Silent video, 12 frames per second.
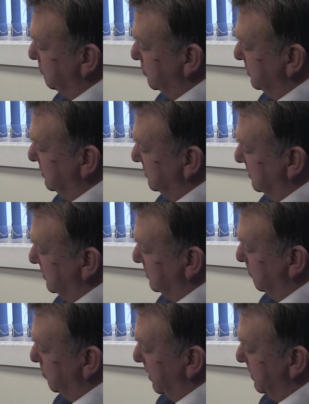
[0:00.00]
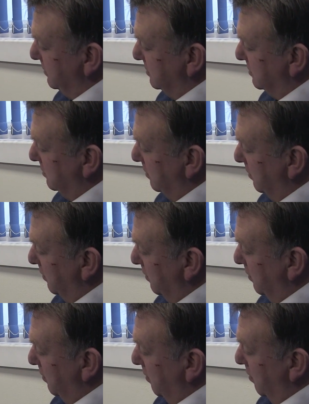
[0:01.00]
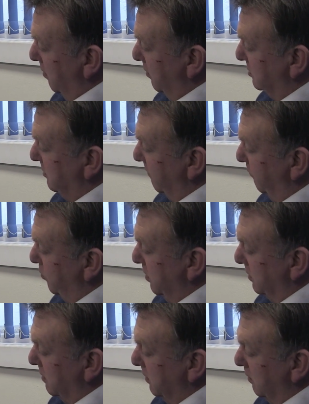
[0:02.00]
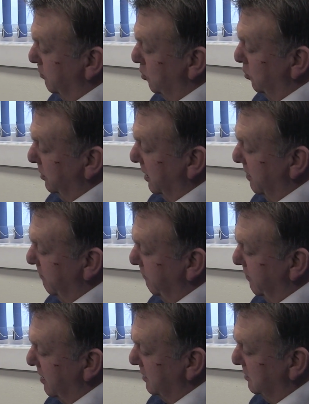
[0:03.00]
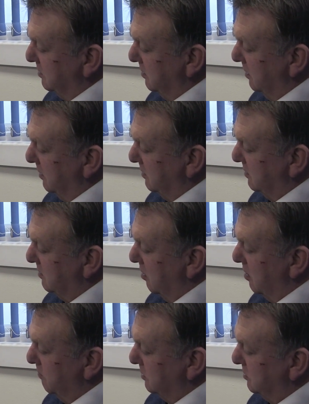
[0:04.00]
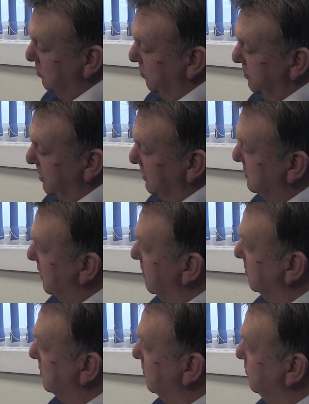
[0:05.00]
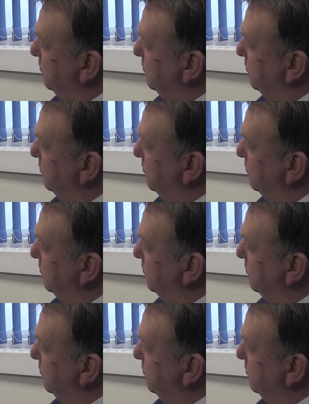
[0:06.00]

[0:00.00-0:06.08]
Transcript: of pre-season plans? As if we are going abroad again, fans need time to sort things out.